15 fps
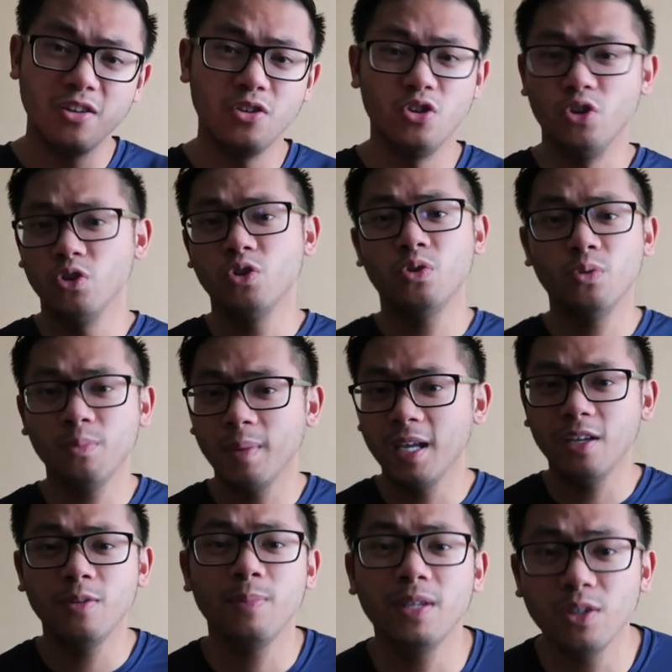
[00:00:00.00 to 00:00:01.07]
you
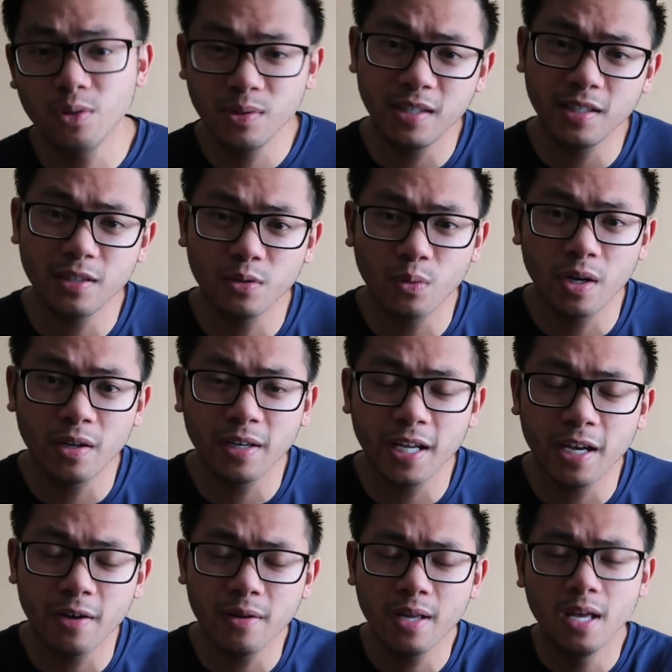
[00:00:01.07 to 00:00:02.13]
may be using as well
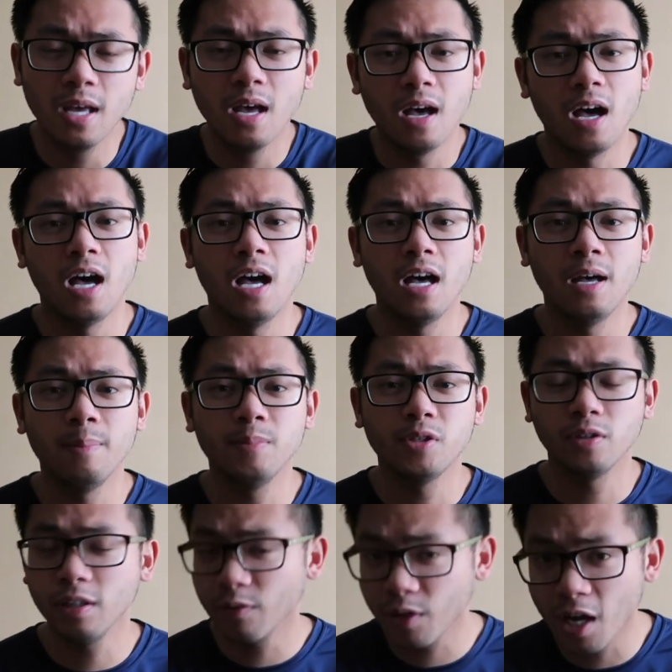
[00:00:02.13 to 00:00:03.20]
now.
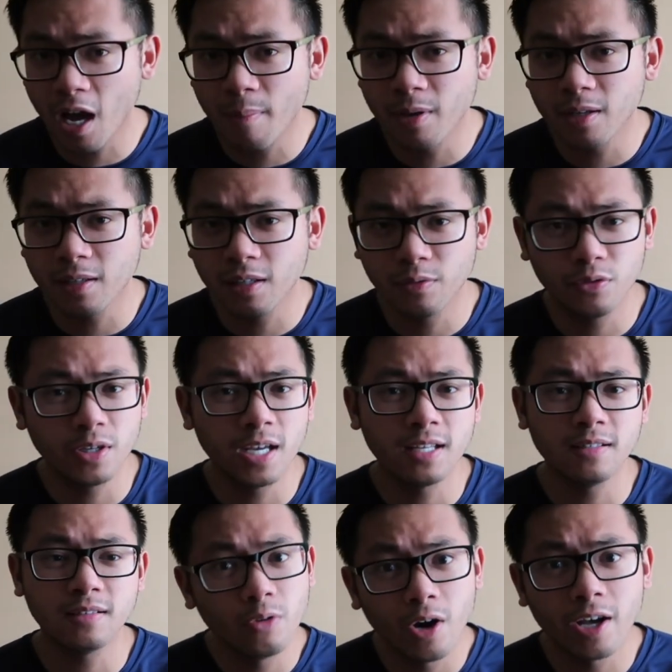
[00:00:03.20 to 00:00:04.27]
So leave a comment if you
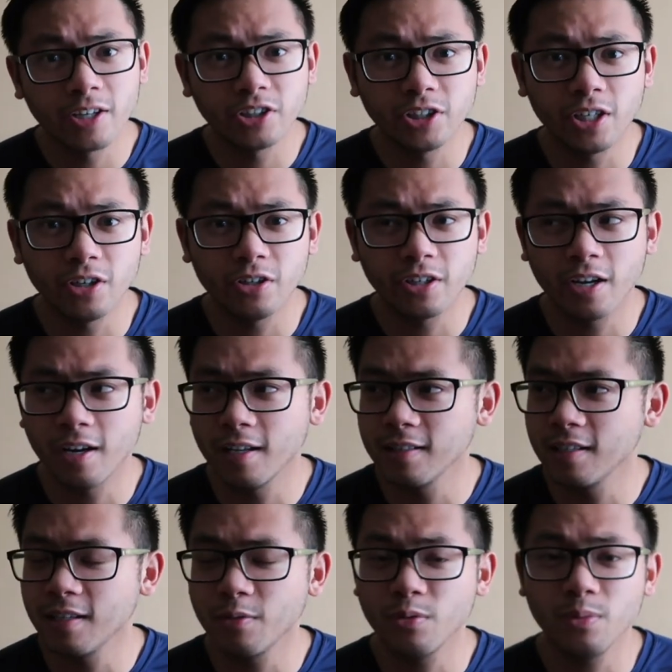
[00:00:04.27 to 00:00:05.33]
guys want to share your
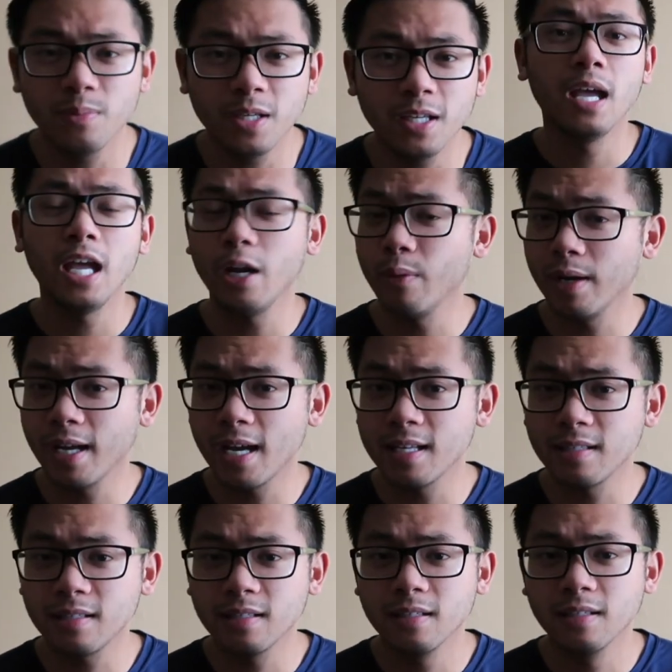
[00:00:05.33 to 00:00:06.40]
content with me. Anyway,
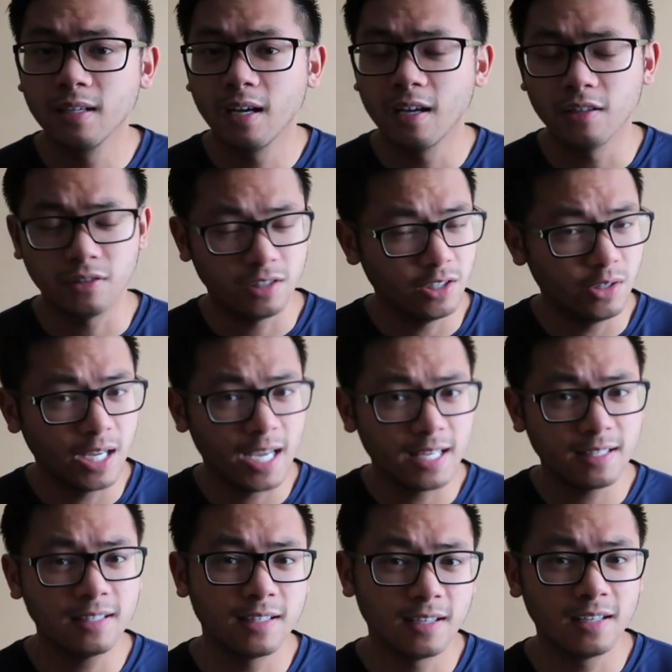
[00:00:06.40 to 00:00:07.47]
guys, I'll see you
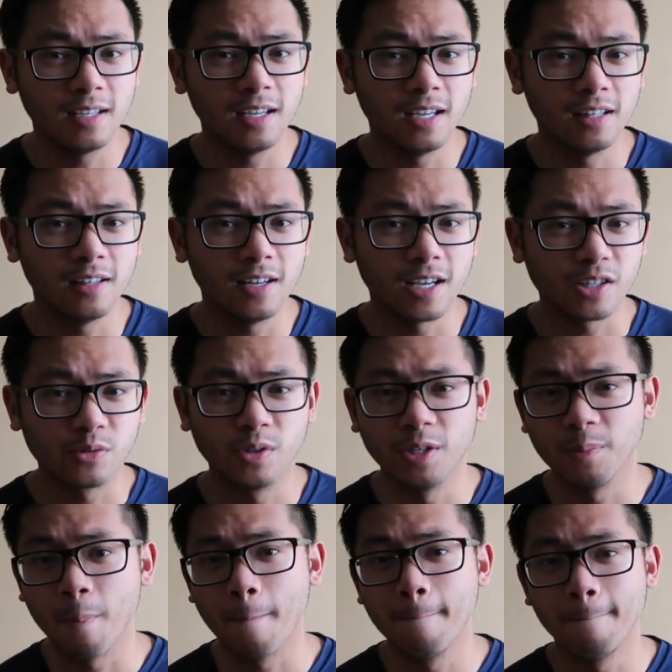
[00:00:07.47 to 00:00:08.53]
guys in the next
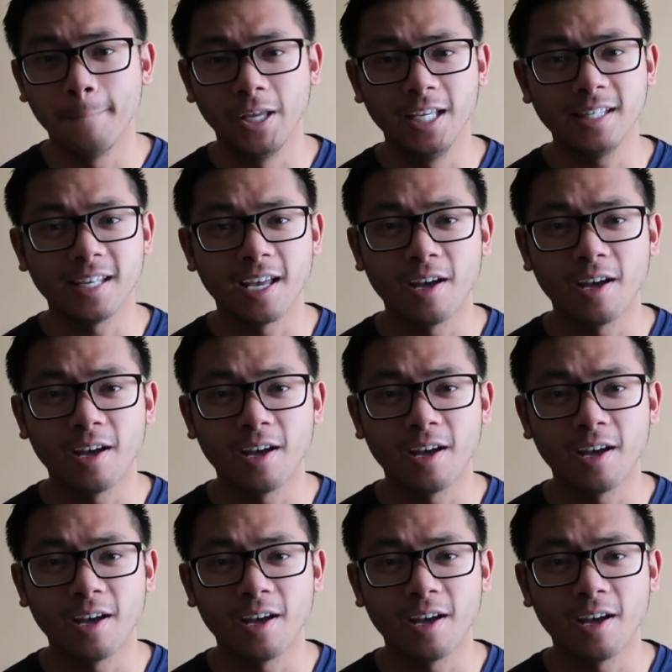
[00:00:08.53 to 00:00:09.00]
one. Peace